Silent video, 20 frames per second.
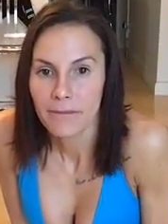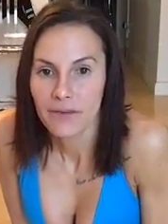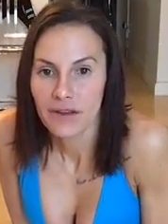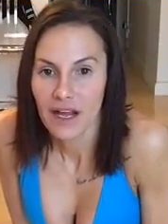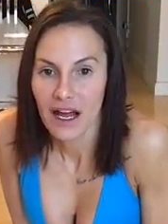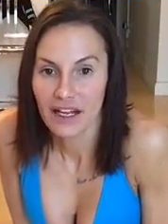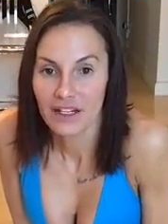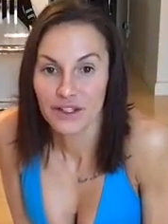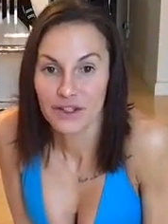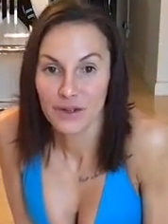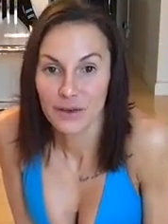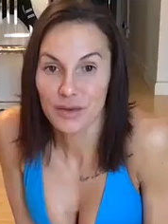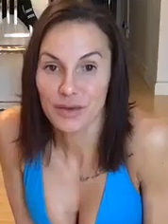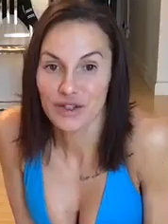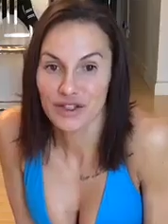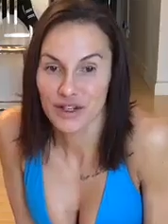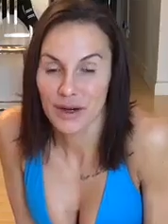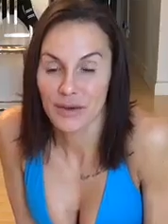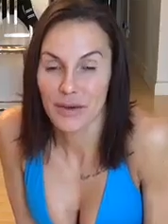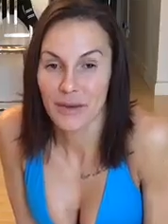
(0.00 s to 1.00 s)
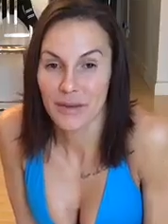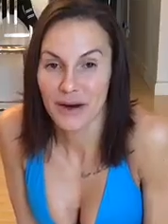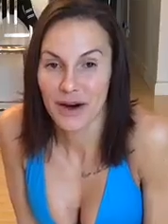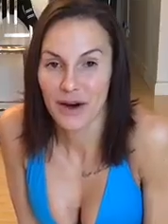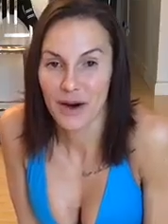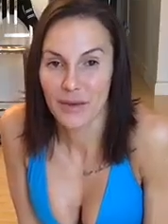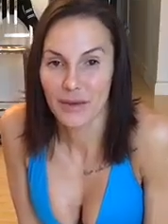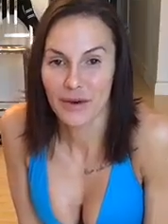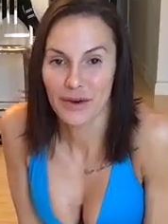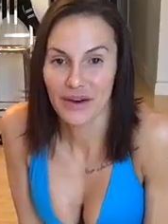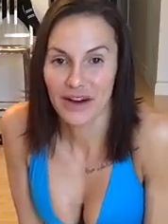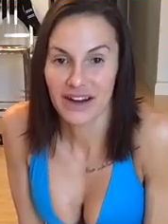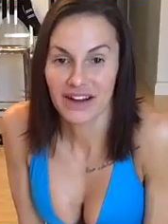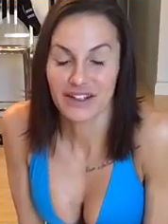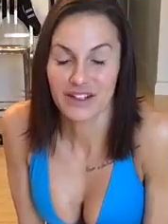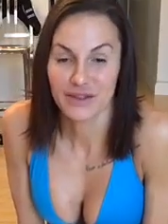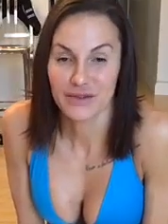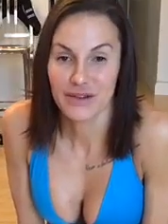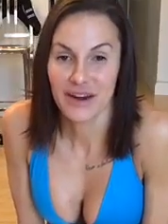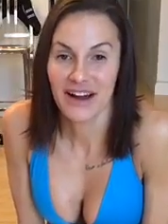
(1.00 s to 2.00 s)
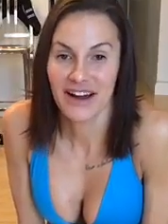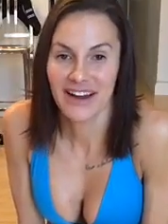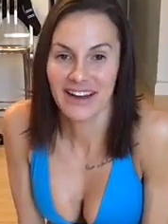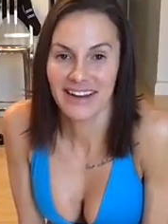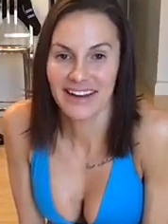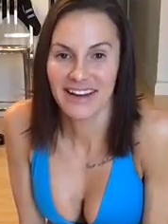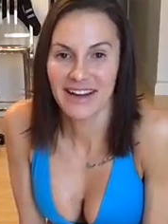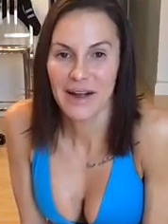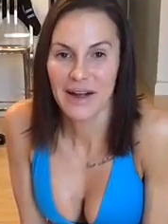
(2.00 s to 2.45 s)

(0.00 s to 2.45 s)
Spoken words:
I do put jam on my hard-boiled eggs, you're right.